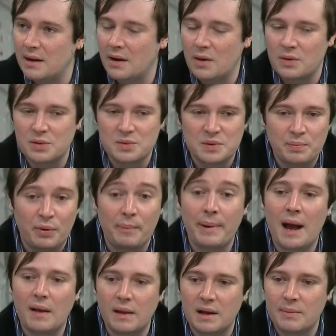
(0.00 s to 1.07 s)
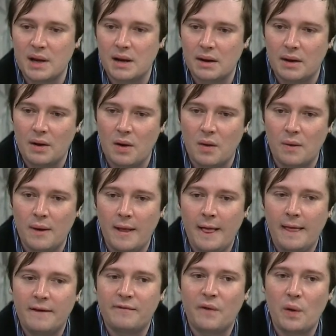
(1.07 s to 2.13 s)
You know, it was propelling me to go
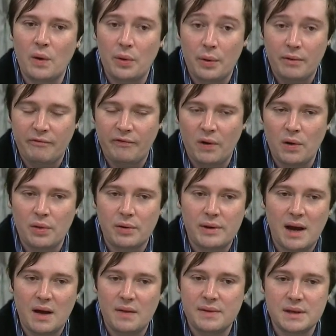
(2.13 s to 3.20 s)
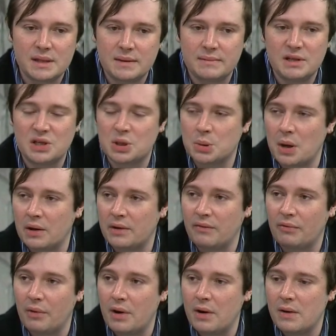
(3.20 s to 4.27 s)
further and further down this destructive
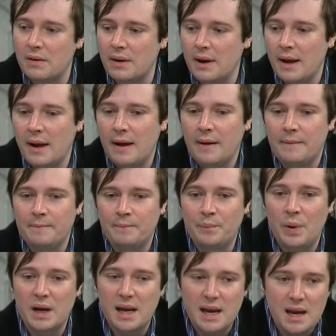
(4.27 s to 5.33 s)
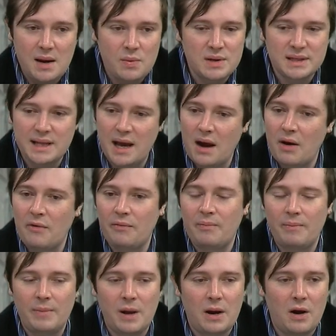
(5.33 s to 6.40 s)
road. But he was there,
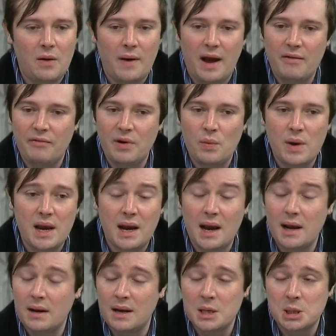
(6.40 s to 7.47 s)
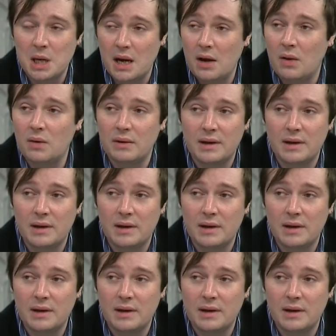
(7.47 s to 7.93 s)
you know, every weekend in jail.